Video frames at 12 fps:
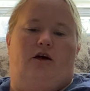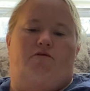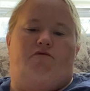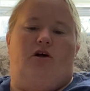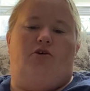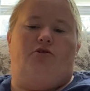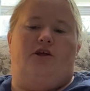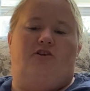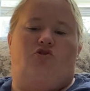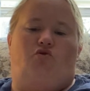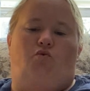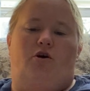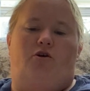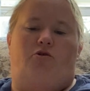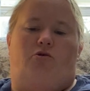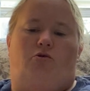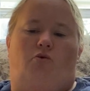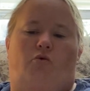Follow that
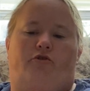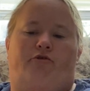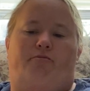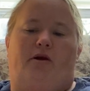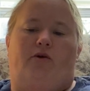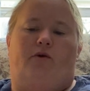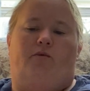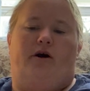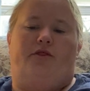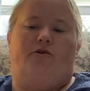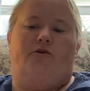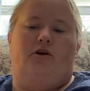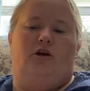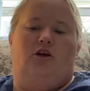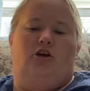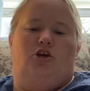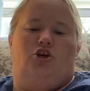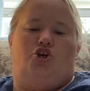squirrel, ordered Merryweather.
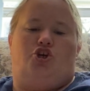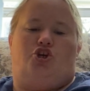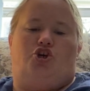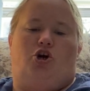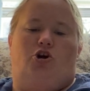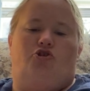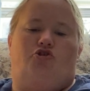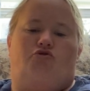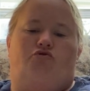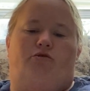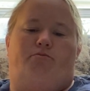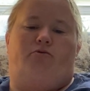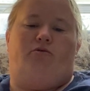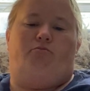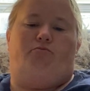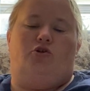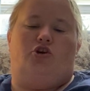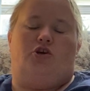She charged through the
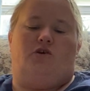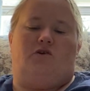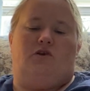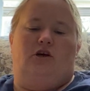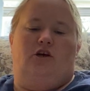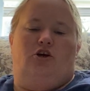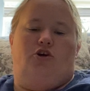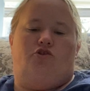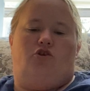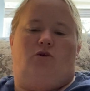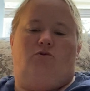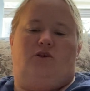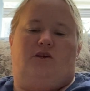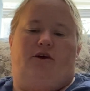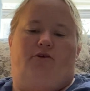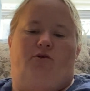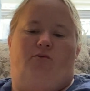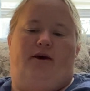bushes. Don't
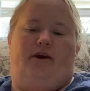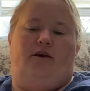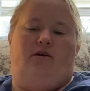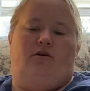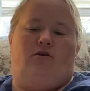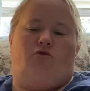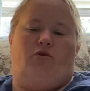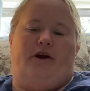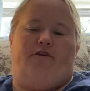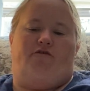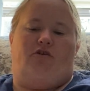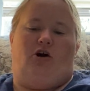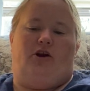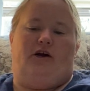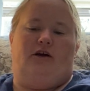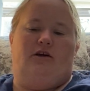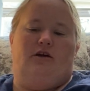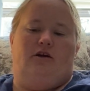scare it away, cried
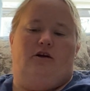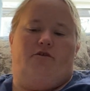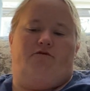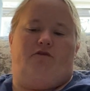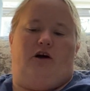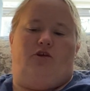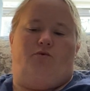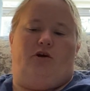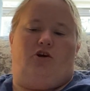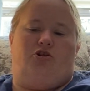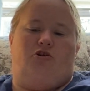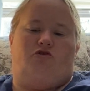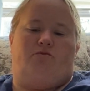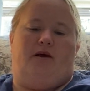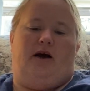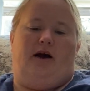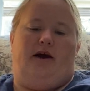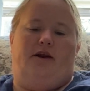Fauna, following close
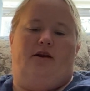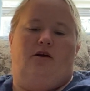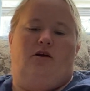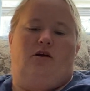behind.